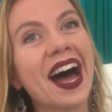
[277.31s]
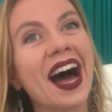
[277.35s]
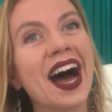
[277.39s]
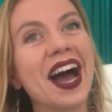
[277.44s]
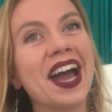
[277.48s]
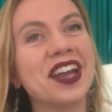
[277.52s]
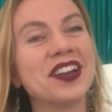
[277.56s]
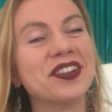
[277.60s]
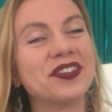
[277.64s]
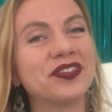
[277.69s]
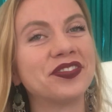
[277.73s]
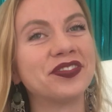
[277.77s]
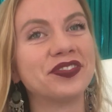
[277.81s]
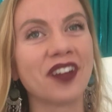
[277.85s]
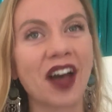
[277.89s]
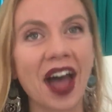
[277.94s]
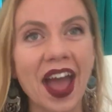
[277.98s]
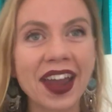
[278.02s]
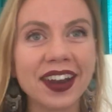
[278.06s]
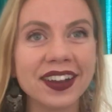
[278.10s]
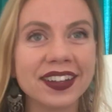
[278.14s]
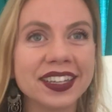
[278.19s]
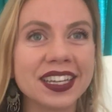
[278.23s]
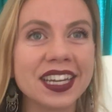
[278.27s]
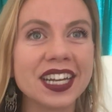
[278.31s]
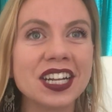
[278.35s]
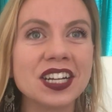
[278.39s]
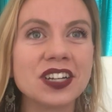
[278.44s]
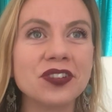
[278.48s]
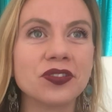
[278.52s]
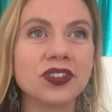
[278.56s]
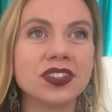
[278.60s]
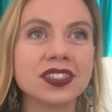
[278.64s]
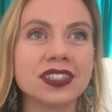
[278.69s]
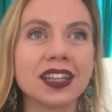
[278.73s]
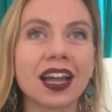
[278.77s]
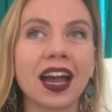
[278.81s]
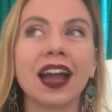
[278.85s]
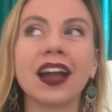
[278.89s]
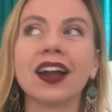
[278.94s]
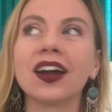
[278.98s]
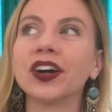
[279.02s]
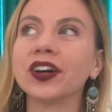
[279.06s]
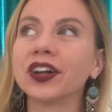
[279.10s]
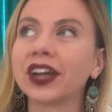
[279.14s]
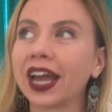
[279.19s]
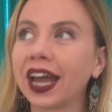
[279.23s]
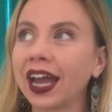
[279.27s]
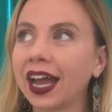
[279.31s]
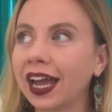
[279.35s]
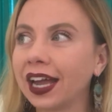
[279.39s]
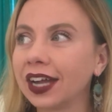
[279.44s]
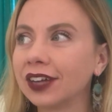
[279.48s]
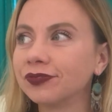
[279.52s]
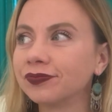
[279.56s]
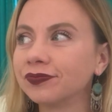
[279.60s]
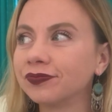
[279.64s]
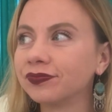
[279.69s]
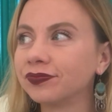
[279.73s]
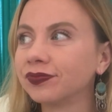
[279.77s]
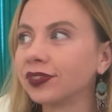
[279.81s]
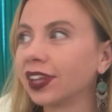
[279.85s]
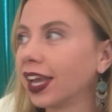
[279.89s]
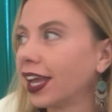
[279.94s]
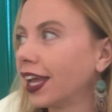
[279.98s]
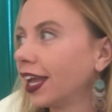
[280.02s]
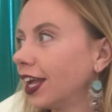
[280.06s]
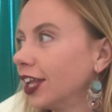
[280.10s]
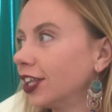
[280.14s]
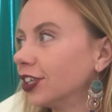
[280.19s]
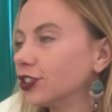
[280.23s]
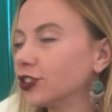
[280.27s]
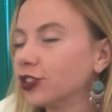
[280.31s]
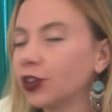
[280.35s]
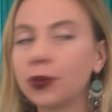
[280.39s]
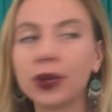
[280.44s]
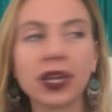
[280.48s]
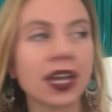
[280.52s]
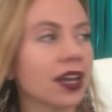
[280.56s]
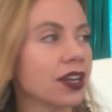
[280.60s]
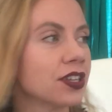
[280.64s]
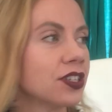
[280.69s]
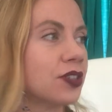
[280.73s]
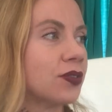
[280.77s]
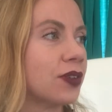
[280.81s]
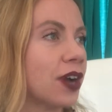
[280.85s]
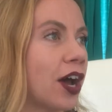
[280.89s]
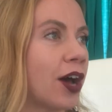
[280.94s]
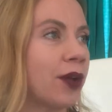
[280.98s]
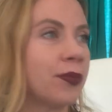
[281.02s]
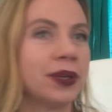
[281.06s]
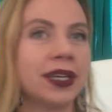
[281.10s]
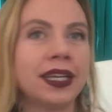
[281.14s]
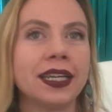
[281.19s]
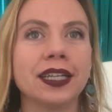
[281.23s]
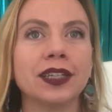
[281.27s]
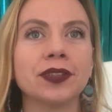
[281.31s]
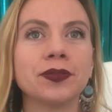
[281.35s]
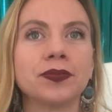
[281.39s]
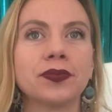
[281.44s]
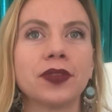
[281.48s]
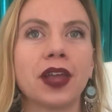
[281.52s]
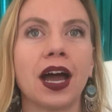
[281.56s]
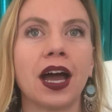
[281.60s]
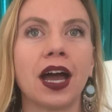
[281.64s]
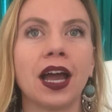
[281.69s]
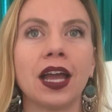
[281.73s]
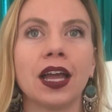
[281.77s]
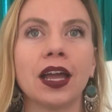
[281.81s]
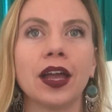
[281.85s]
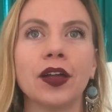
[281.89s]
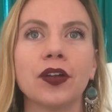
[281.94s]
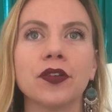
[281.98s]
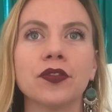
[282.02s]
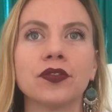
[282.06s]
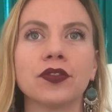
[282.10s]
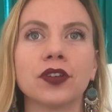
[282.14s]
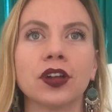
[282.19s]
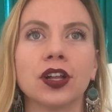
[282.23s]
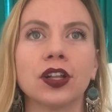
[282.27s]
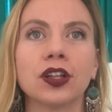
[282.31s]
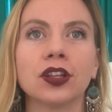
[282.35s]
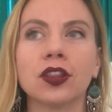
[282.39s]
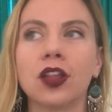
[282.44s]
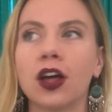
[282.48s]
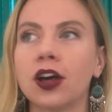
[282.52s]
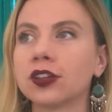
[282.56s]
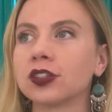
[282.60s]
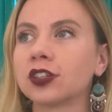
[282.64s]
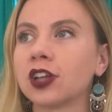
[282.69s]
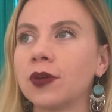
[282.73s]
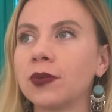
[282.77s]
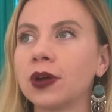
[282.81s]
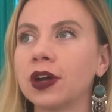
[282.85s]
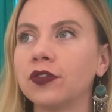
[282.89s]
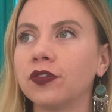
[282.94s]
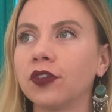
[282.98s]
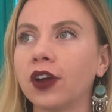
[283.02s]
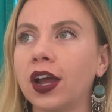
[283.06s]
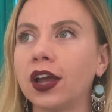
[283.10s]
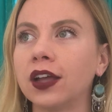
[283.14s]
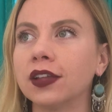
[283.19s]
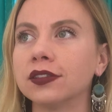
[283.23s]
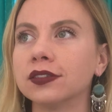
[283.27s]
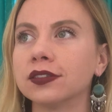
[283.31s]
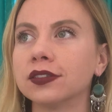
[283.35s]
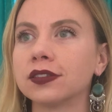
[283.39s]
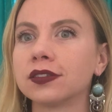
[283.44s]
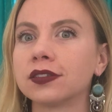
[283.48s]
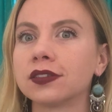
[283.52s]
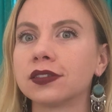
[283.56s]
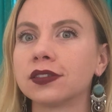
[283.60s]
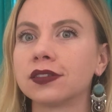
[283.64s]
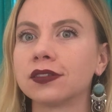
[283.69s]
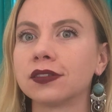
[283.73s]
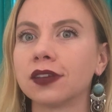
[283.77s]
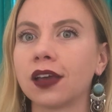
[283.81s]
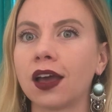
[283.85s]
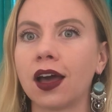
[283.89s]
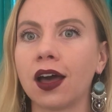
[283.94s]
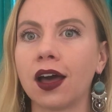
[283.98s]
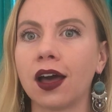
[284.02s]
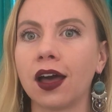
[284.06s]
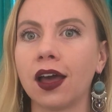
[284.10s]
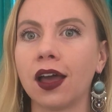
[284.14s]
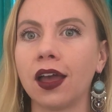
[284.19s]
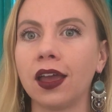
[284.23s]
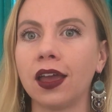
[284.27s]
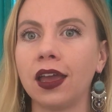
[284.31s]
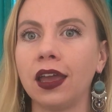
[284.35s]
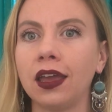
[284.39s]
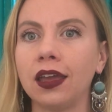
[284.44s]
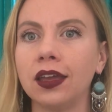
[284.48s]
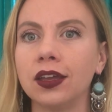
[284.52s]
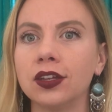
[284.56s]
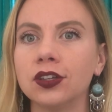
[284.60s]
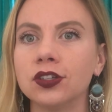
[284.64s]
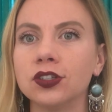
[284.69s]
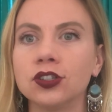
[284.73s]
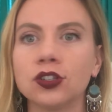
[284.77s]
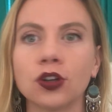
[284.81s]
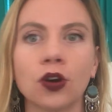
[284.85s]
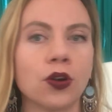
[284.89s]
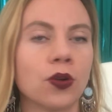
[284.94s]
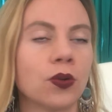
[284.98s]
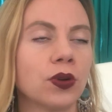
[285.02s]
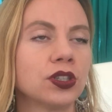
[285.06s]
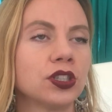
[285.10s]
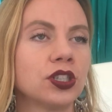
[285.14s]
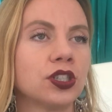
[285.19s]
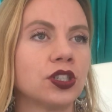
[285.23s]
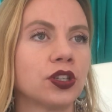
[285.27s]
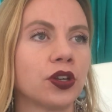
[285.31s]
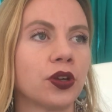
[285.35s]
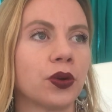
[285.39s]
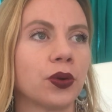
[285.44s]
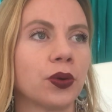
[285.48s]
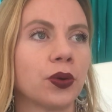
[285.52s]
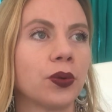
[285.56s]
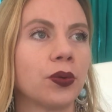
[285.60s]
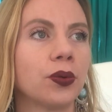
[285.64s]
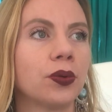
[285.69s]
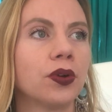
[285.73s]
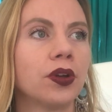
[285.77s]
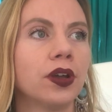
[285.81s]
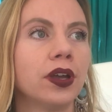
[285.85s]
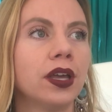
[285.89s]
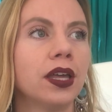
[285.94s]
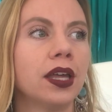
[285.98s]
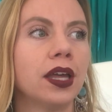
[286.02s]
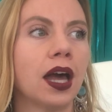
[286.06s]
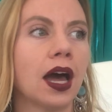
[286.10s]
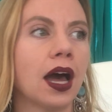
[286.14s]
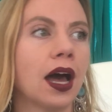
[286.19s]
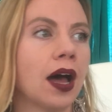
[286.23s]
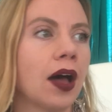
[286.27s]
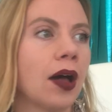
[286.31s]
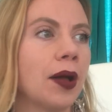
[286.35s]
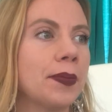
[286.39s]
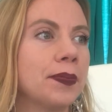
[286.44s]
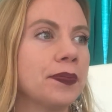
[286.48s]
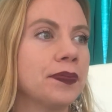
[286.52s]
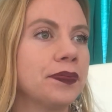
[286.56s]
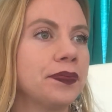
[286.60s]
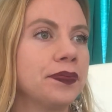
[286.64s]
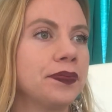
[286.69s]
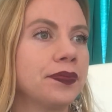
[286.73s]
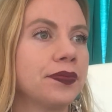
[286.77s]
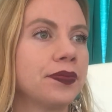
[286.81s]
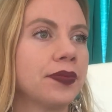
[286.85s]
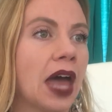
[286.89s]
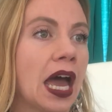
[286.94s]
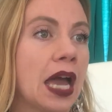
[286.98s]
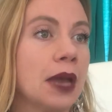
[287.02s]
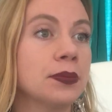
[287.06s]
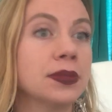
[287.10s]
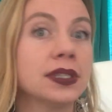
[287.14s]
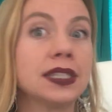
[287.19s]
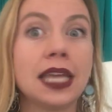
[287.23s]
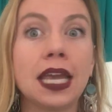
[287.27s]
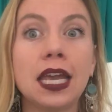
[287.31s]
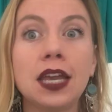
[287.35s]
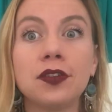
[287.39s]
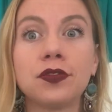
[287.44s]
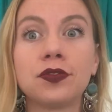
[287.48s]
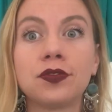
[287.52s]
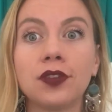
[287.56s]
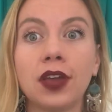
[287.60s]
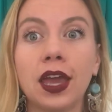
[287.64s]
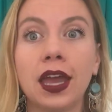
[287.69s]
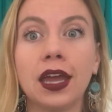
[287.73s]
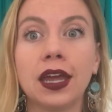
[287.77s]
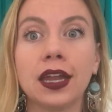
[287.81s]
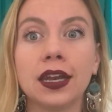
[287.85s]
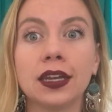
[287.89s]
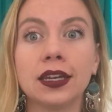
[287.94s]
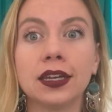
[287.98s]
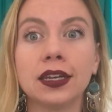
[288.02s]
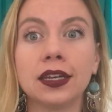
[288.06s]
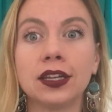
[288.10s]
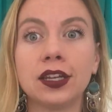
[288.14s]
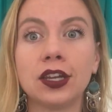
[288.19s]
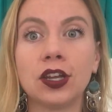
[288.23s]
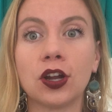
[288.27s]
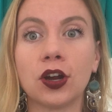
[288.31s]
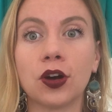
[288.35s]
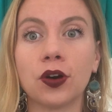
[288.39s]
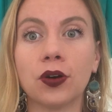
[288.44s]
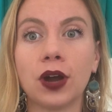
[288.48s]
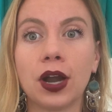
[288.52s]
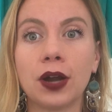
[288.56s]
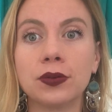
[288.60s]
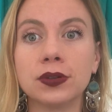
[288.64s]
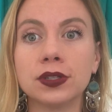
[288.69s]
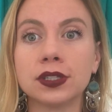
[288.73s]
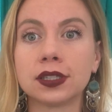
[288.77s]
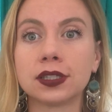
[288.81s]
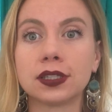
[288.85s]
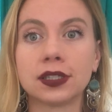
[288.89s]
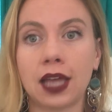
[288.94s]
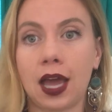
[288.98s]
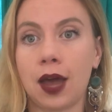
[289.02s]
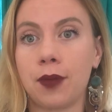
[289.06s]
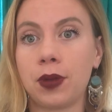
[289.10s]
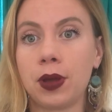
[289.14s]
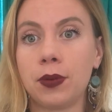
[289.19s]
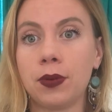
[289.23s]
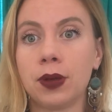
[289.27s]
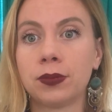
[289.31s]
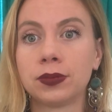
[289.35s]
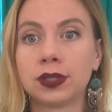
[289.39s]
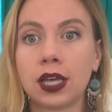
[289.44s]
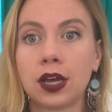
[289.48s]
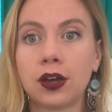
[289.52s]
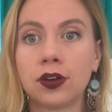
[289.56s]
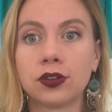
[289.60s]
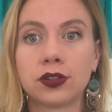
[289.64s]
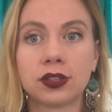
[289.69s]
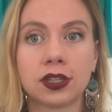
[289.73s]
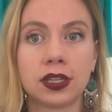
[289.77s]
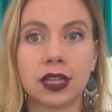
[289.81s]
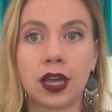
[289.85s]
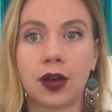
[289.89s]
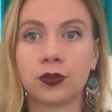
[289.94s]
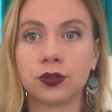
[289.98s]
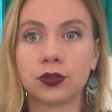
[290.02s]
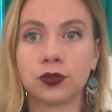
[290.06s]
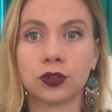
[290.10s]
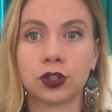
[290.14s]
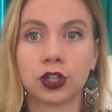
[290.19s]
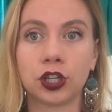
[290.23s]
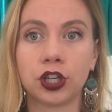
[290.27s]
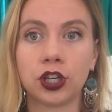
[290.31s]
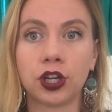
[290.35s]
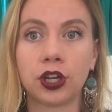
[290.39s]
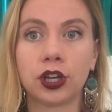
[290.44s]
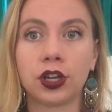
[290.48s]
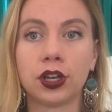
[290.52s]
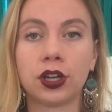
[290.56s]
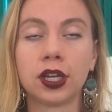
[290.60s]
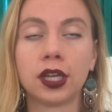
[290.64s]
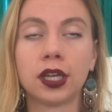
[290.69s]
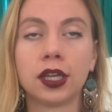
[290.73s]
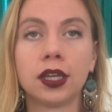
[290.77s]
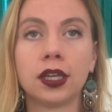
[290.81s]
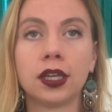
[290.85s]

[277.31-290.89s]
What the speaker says: I finally was like, okay, there's nobody else around me. I've lost all my friends. I don't know what to do. I'm safe, and I was at my mom's house, and that was really good.